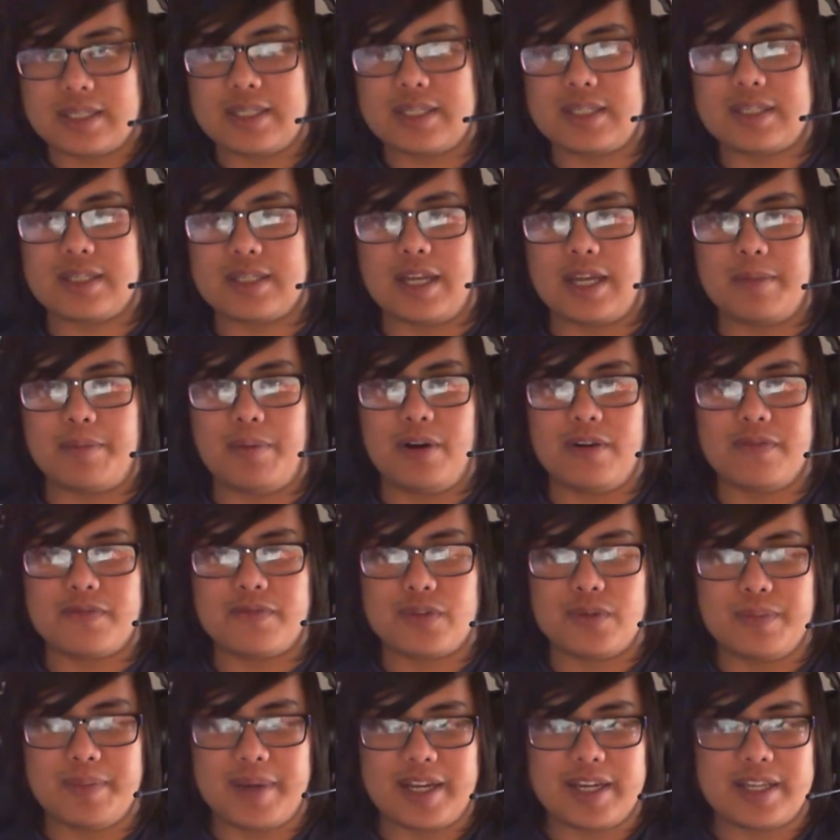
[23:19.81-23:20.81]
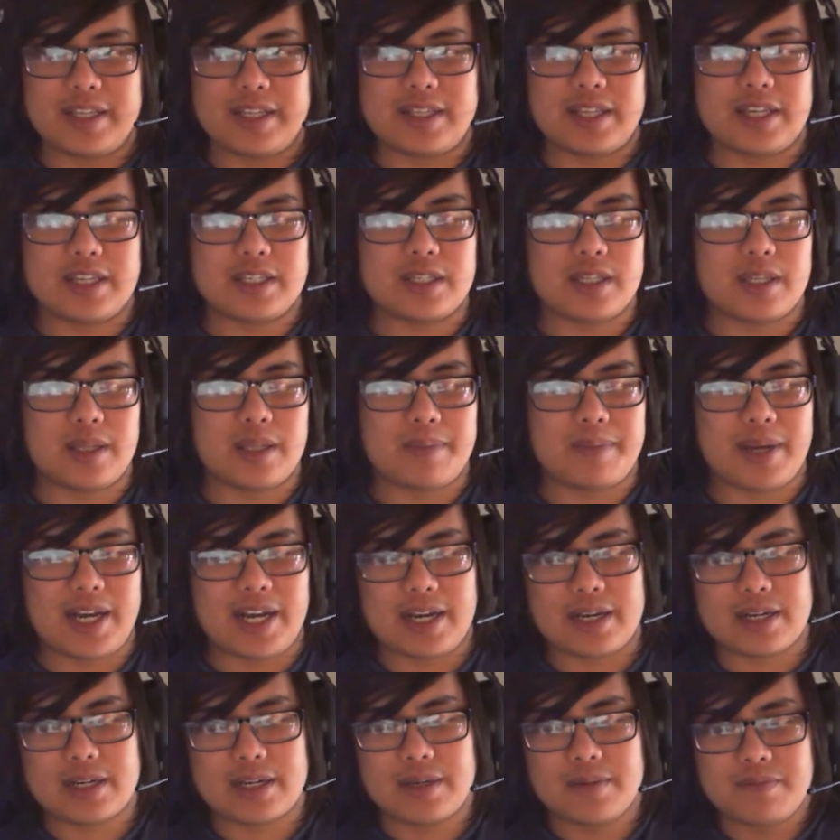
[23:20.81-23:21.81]
snipe off too many things in the
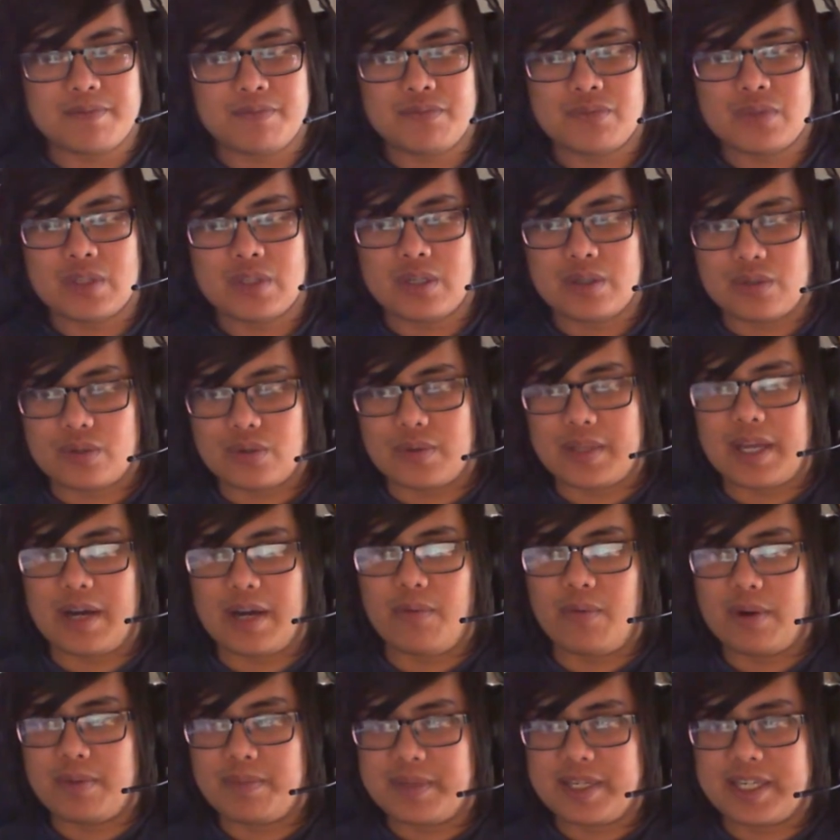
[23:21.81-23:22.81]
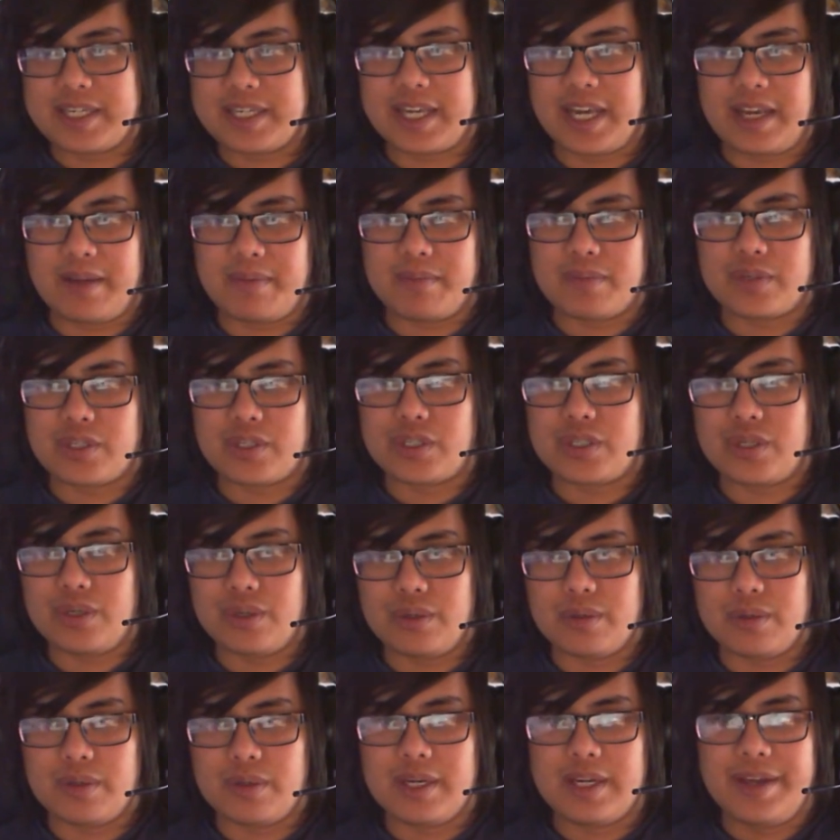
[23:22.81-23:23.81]
back. So that won me game
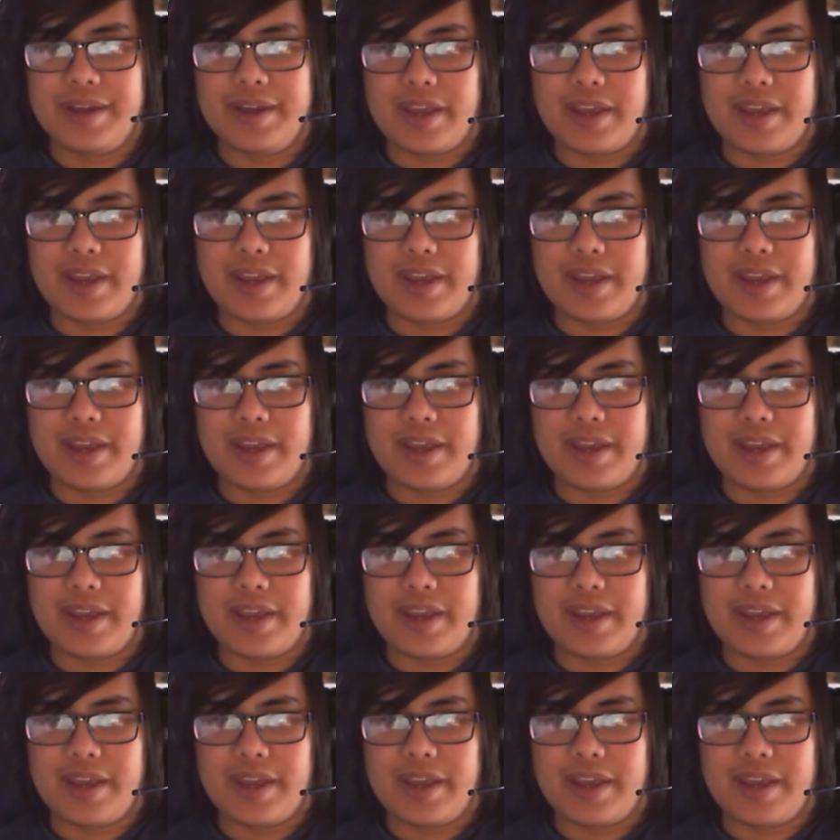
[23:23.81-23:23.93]
2.